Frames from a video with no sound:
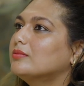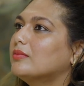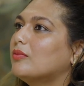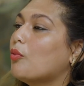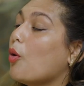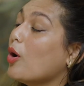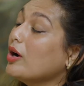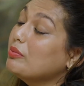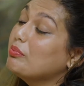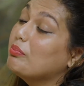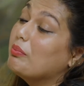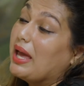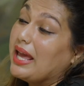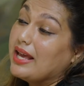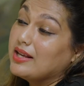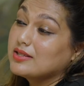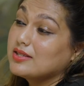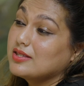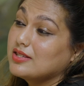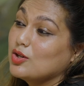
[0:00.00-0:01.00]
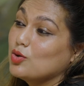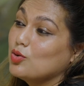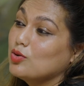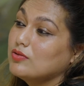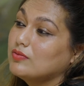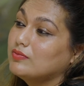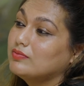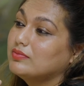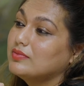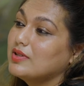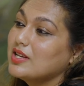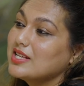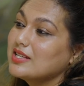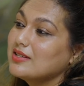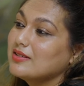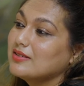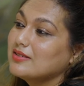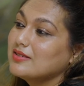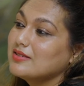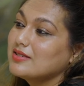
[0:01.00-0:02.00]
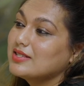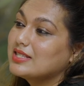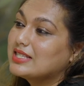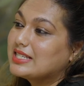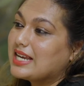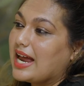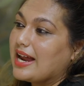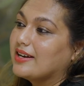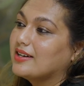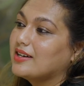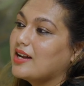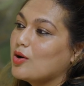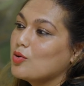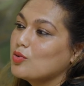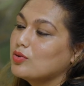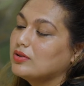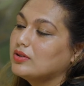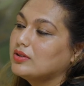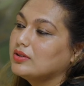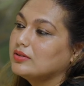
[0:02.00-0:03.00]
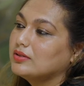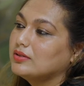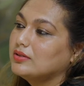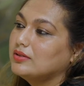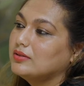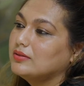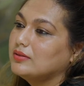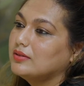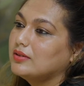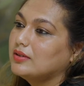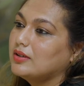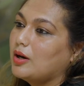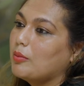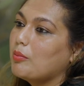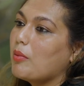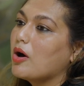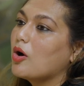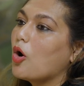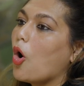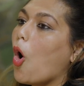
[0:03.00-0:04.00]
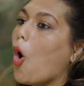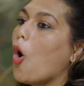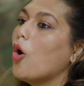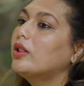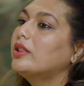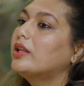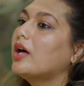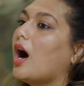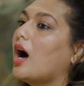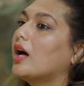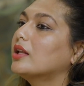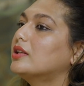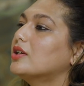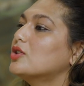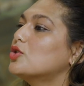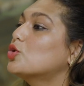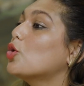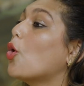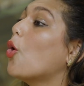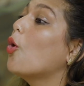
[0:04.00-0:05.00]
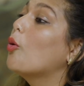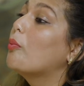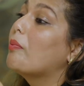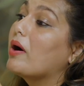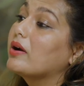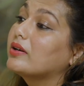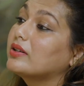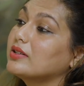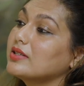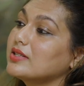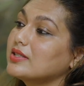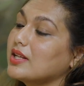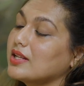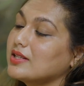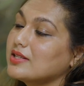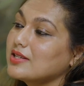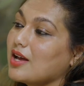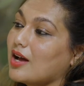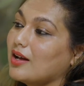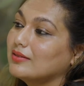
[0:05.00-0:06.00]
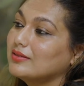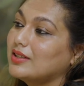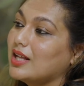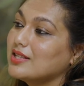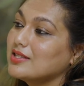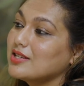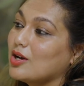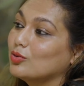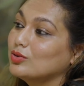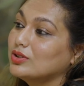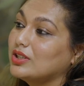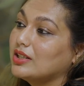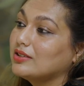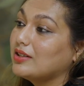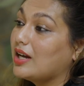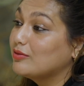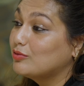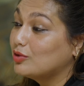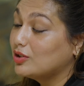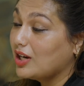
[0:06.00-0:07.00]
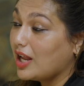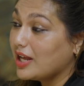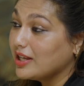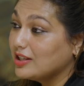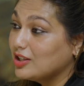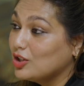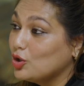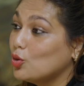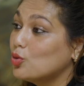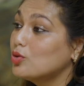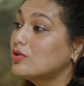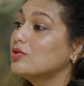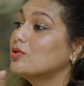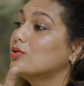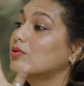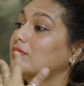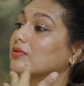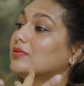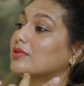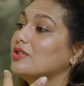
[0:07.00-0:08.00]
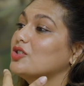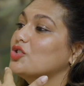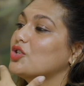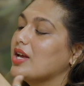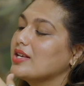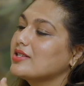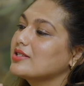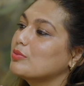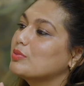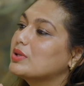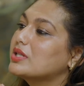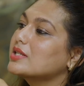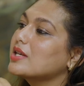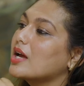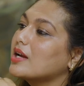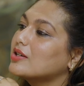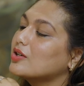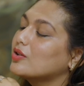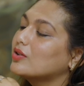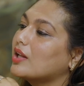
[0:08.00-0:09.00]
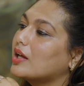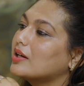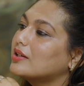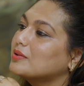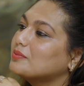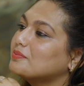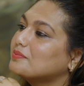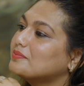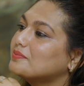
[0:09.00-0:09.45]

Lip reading: What makes you stand out among all the other Zoho partners that's out there? I would like you to share some insight on that.